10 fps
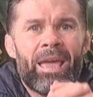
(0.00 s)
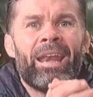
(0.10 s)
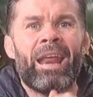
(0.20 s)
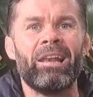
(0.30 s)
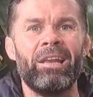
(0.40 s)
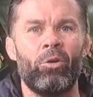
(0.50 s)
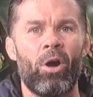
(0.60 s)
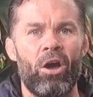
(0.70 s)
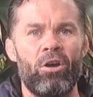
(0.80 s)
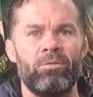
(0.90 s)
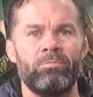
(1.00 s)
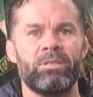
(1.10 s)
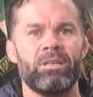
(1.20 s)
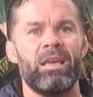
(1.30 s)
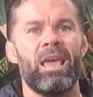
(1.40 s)
in our little homes
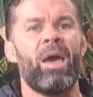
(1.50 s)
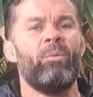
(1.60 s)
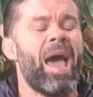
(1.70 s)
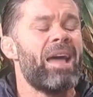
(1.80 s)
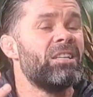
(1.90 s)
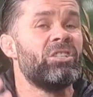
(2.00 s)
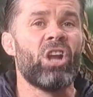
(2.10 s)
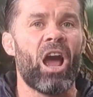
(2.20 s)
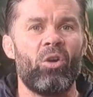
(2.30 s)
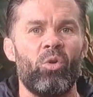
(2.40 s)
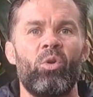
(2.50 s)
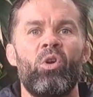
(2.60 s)
and we had to juggle